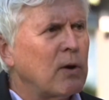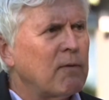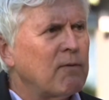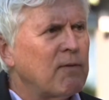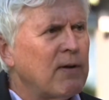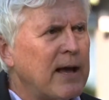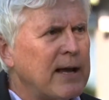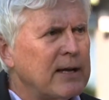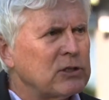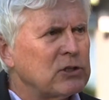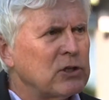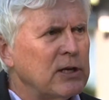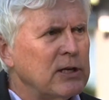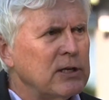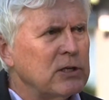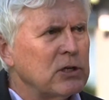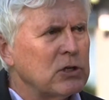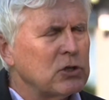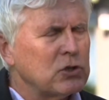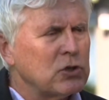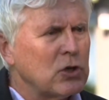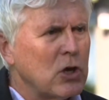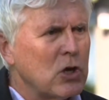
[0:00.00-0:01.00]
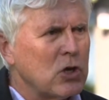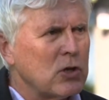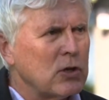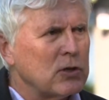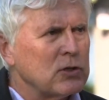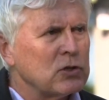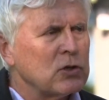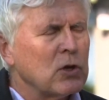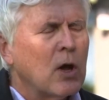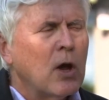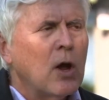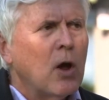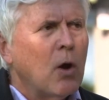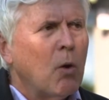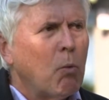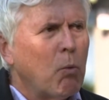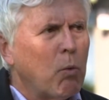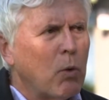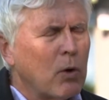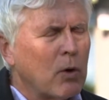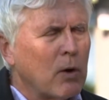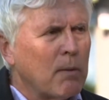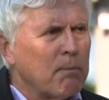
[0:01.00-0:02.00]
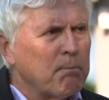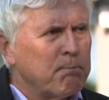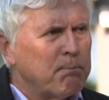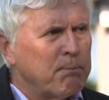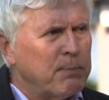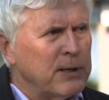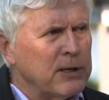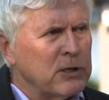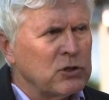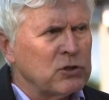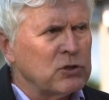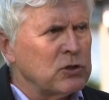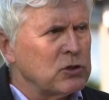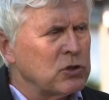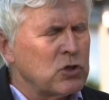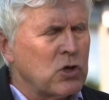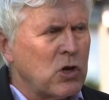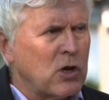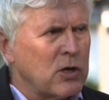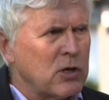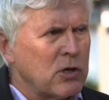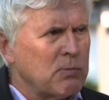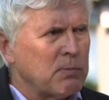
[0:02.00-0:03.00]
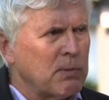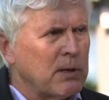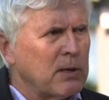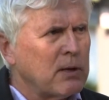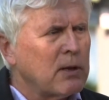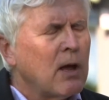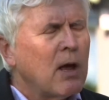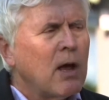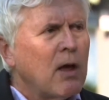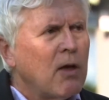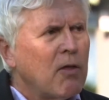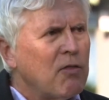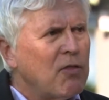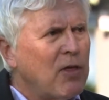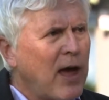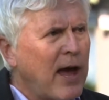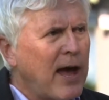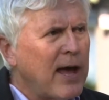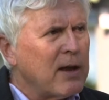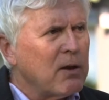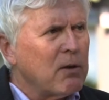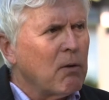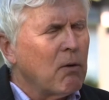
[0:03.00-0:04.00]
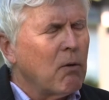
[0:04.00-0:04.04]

vaccine decisions were a business judgment that